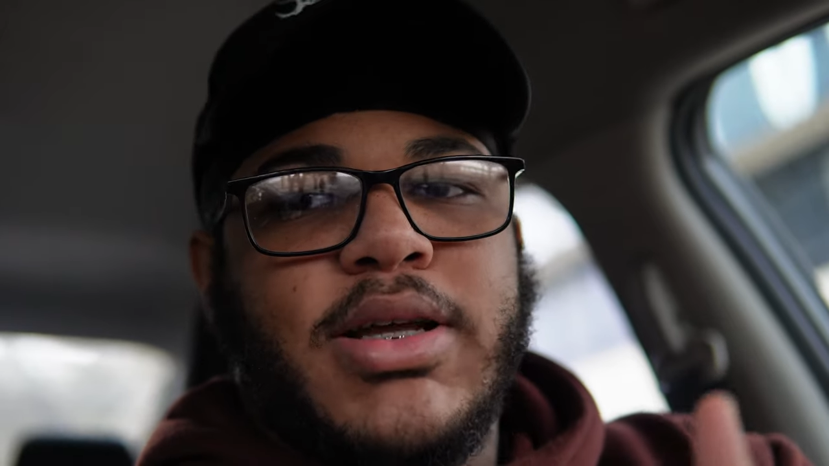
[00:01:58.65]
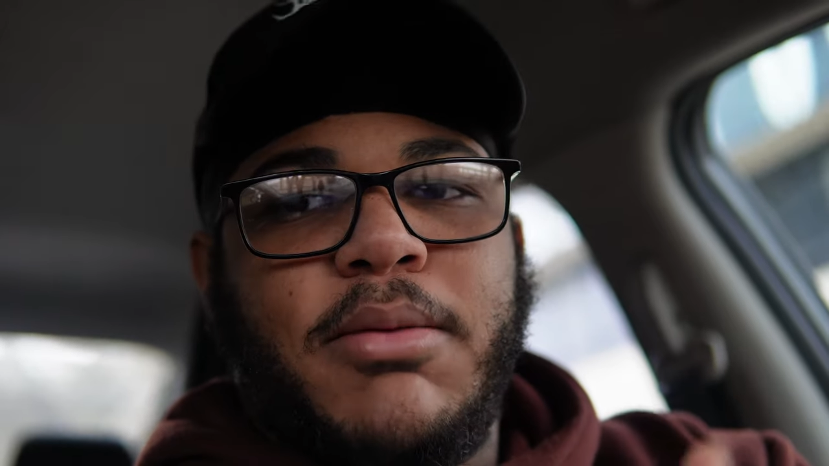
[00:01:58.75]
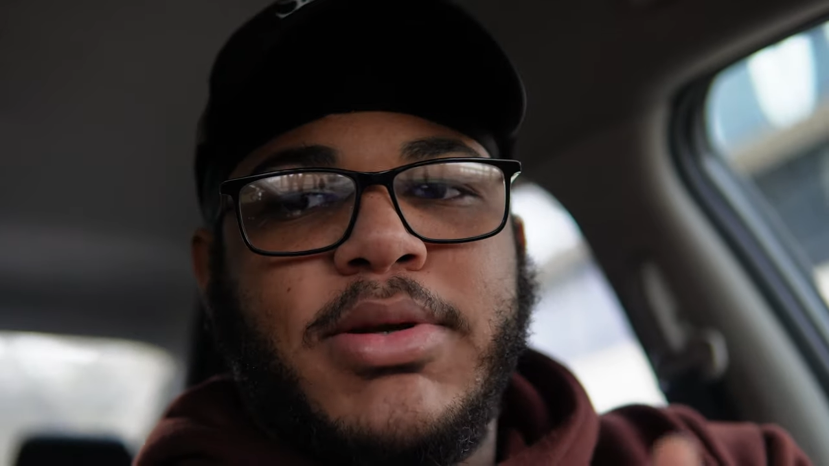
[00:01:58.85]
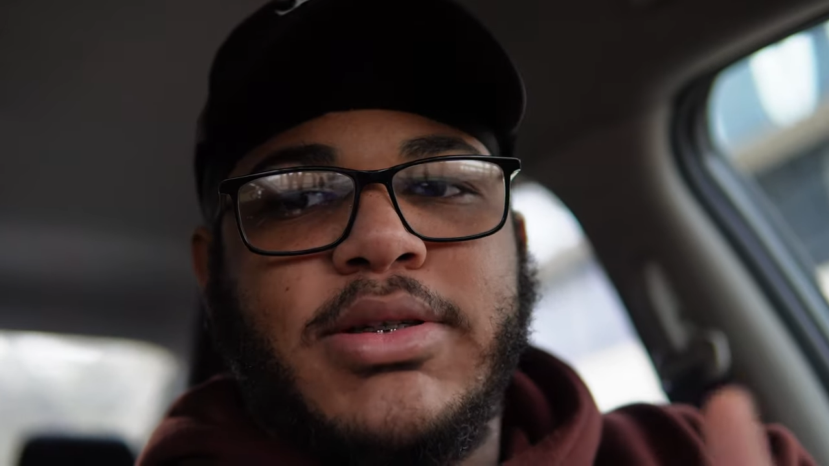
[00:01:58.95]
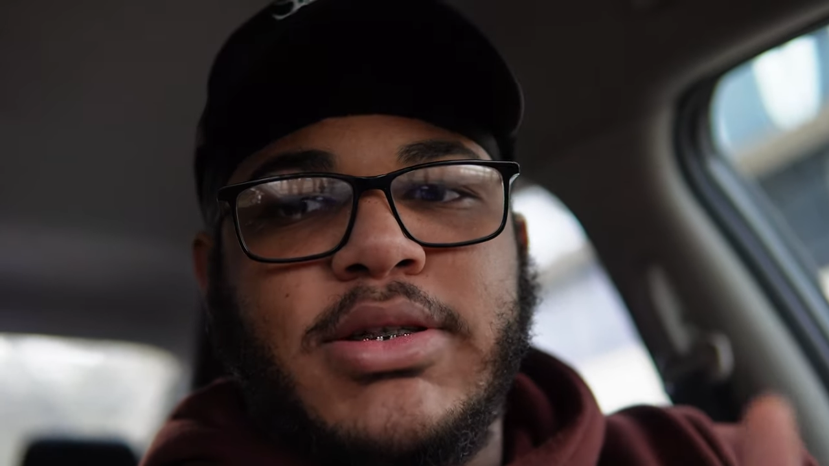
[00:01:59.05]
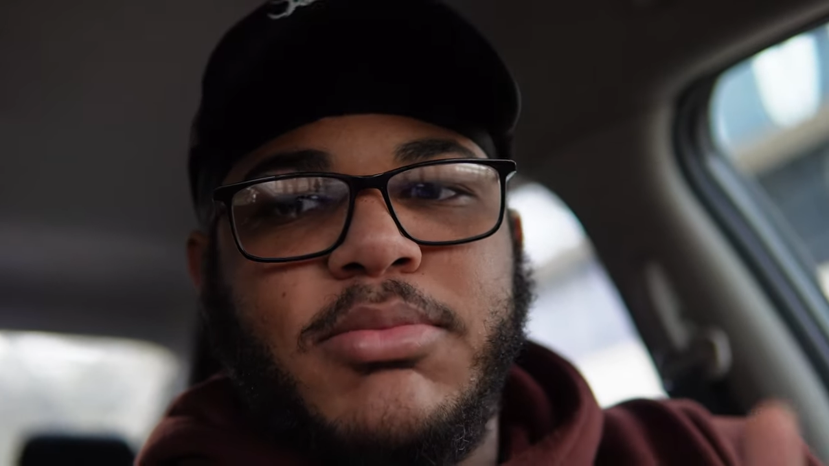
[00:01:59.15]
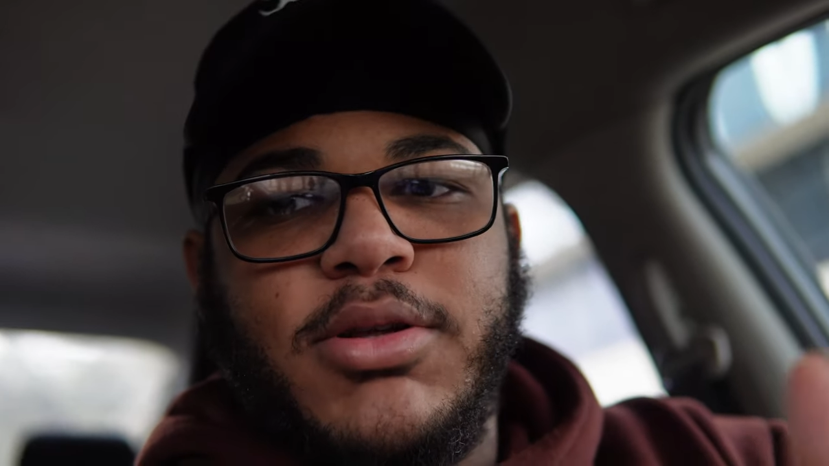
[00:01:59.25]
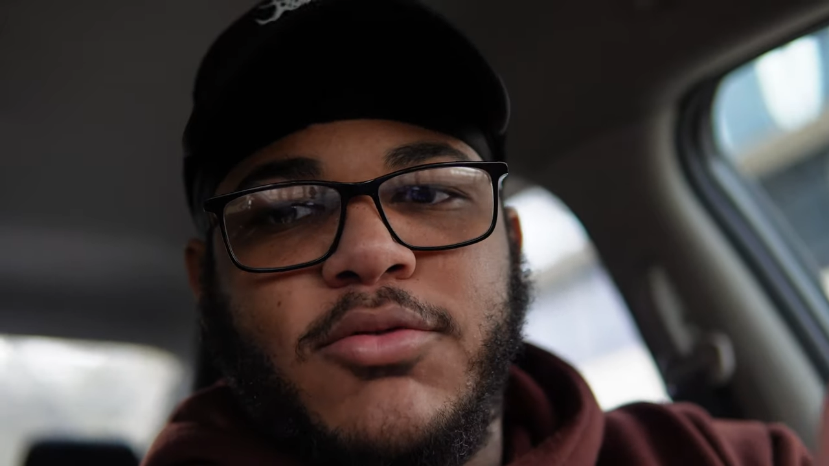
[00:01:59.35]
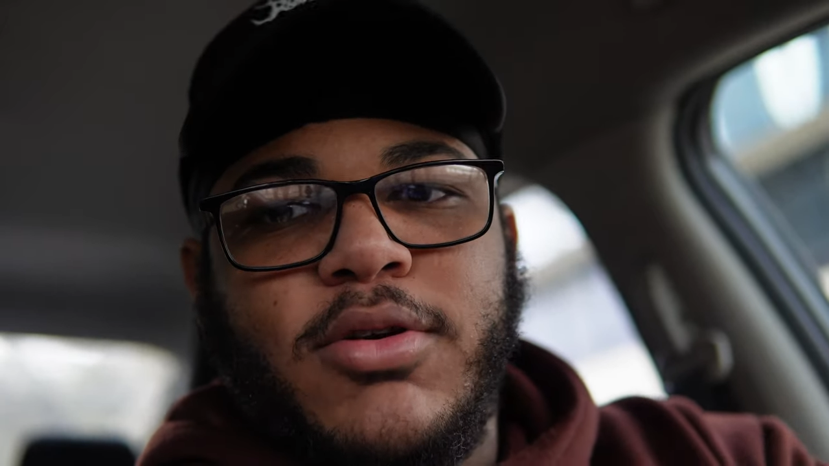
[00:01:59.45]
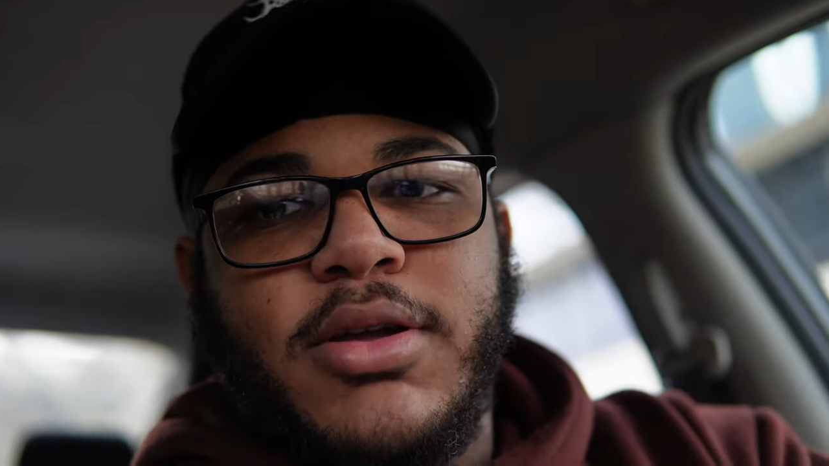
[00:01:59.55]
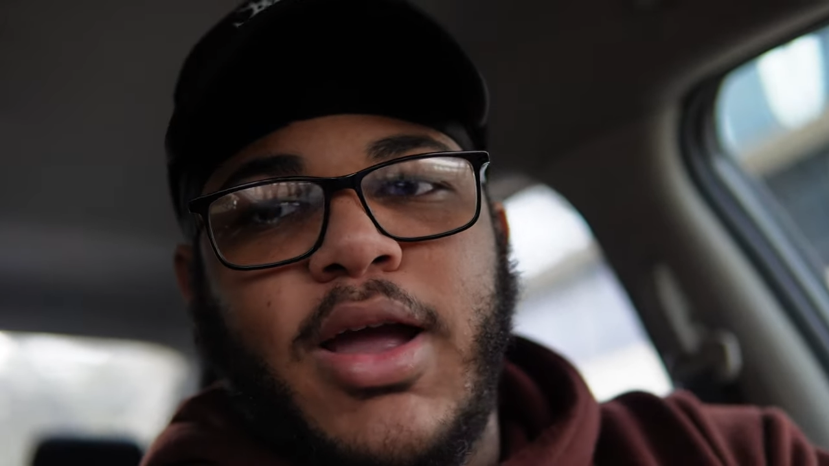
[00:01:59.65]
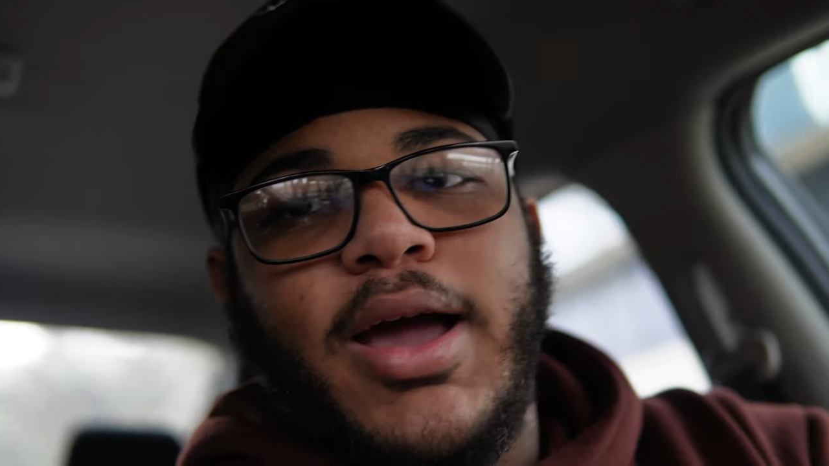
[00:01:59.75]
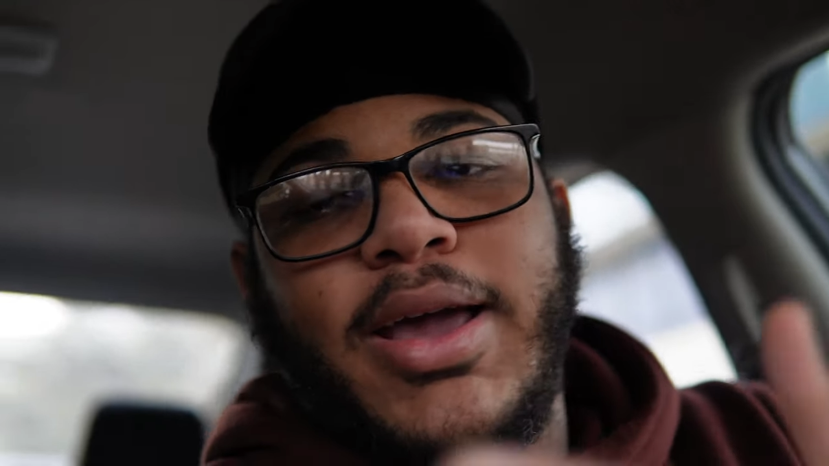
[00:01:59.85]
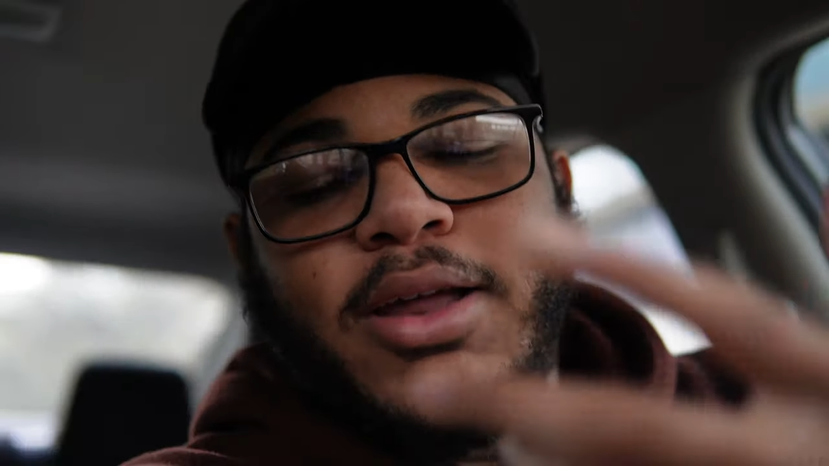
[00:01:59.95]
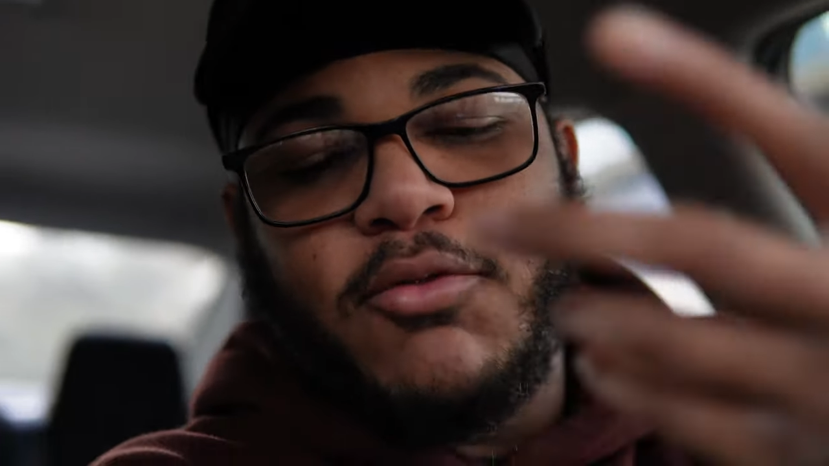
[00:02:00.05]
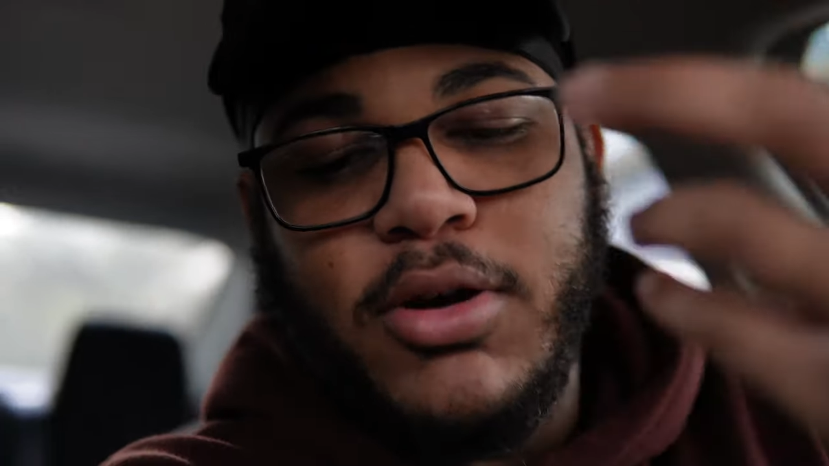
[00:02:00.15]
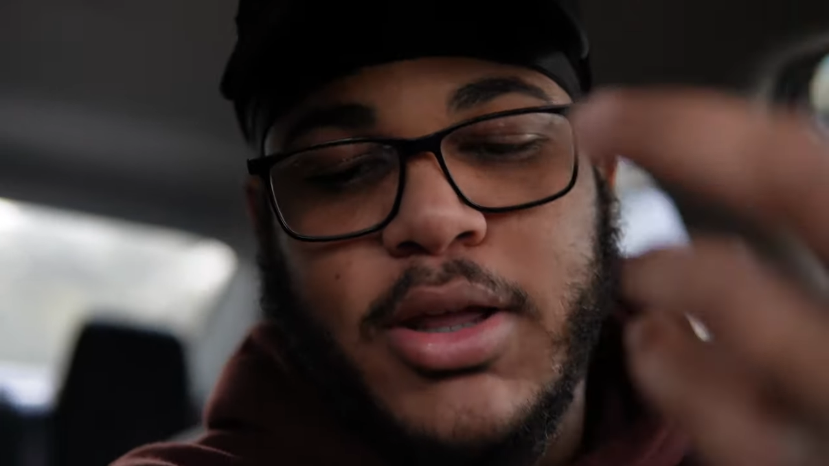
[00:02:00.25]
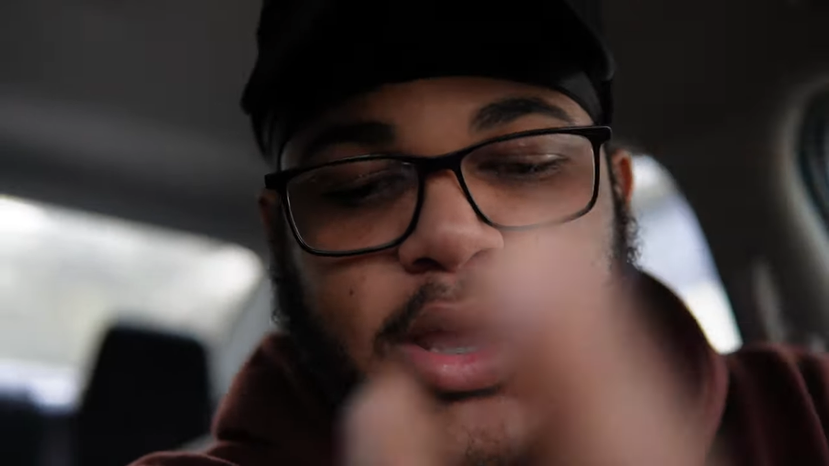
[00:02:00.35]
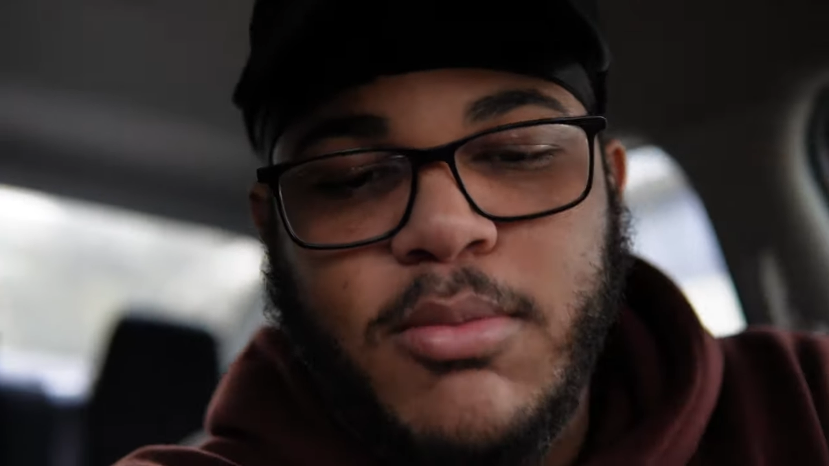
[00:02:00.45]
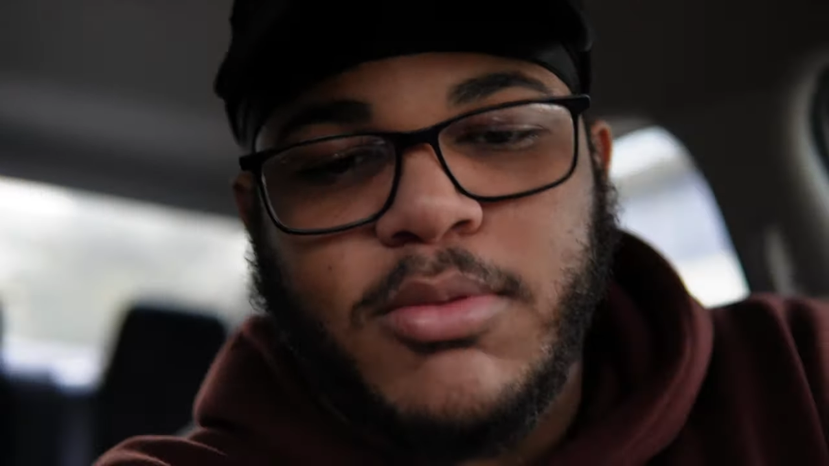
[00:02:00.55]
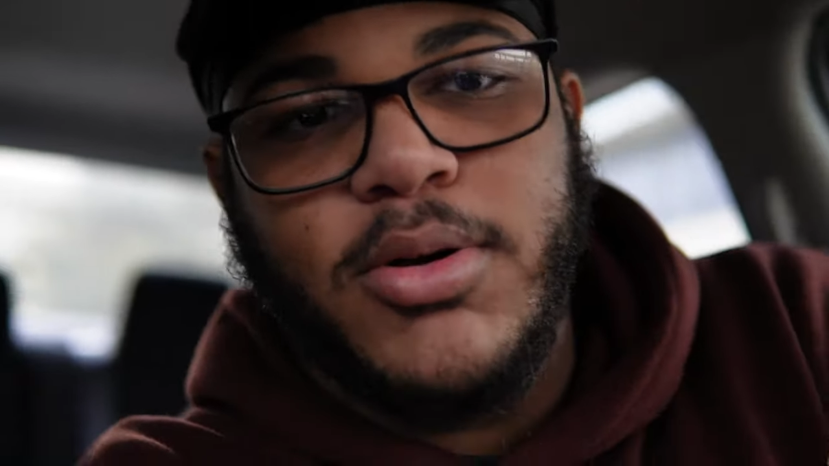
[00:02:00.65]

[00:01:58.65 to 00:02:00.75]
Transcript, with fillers: I miss just being in front of the I gotta get in front of the camera,